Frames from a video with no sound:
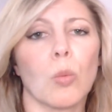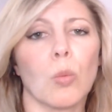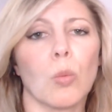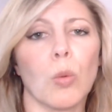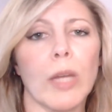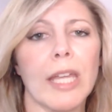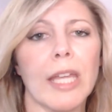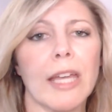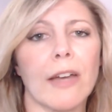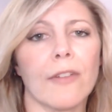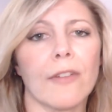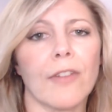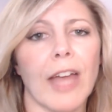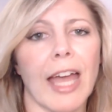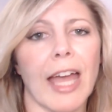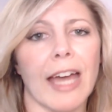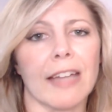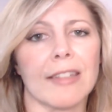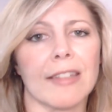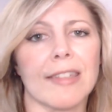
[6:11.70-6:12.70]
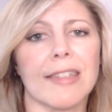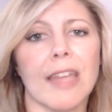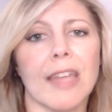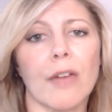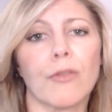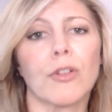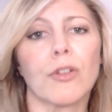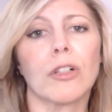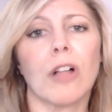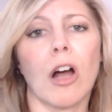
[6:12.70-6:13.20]
We have had
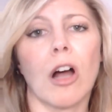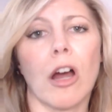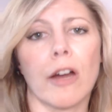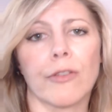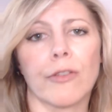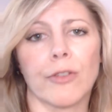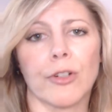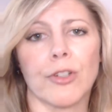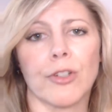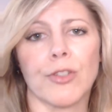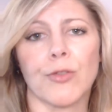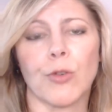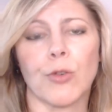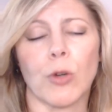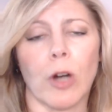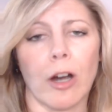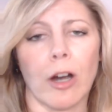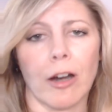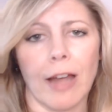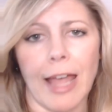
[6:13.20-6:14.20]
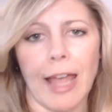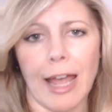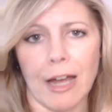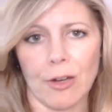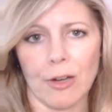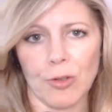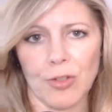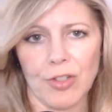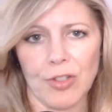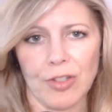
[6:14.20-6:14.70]
several offers for our
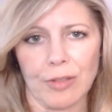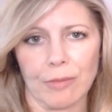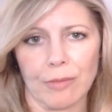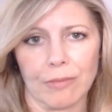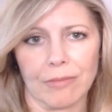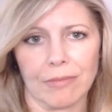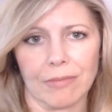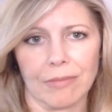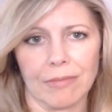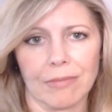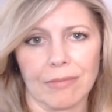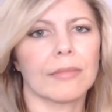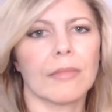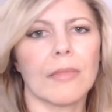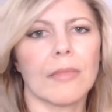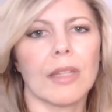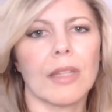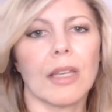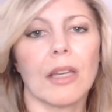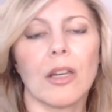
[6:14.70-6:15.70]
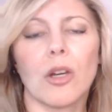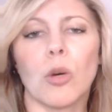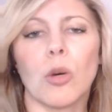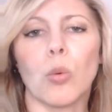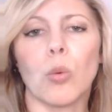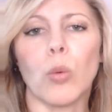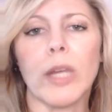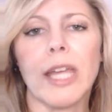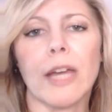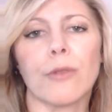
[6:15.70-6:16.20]
house.
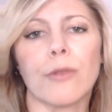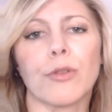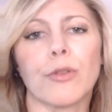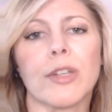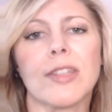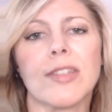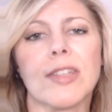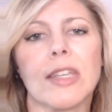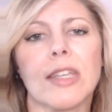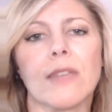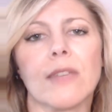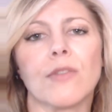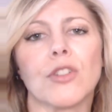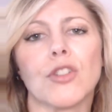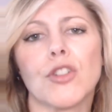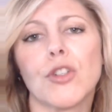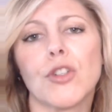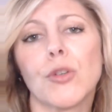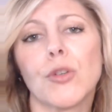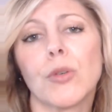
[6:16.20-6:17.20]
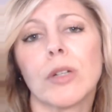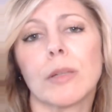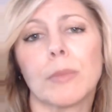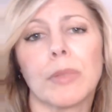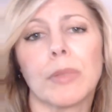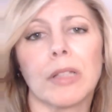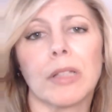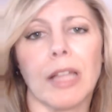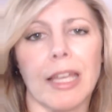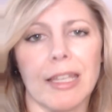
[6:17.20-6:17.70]
We have received 2
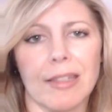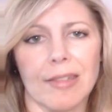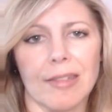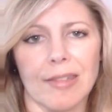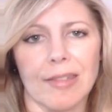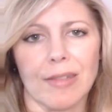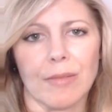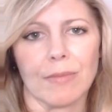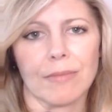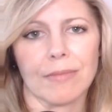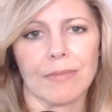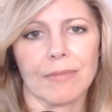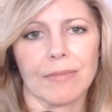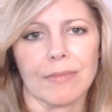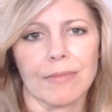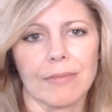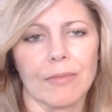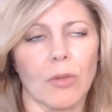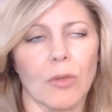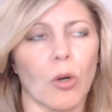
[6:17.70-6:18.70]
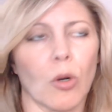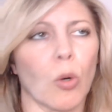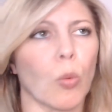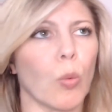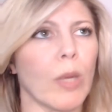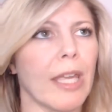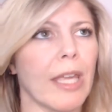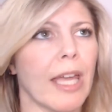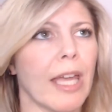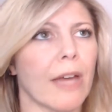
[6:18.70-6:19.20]
complaints. Or
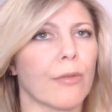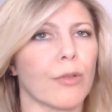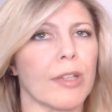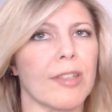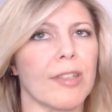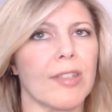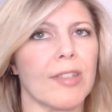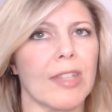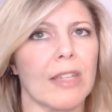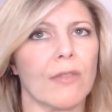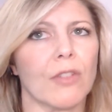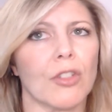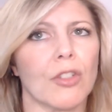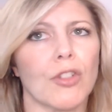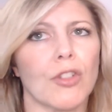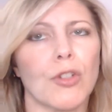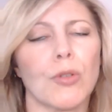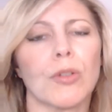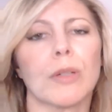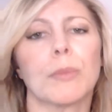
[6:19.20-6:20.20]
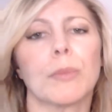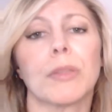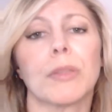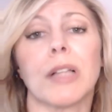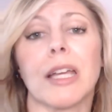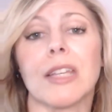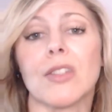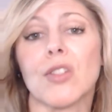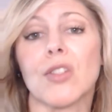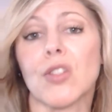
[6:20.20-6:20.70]
we have received 2
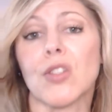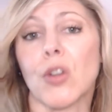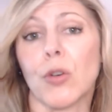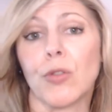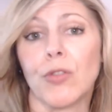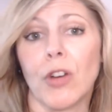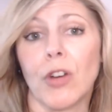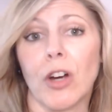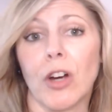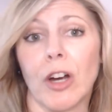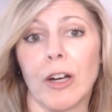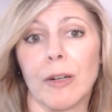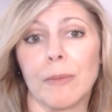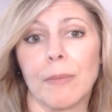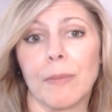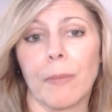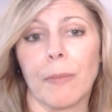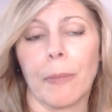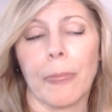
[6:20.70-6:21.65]
complaints so far.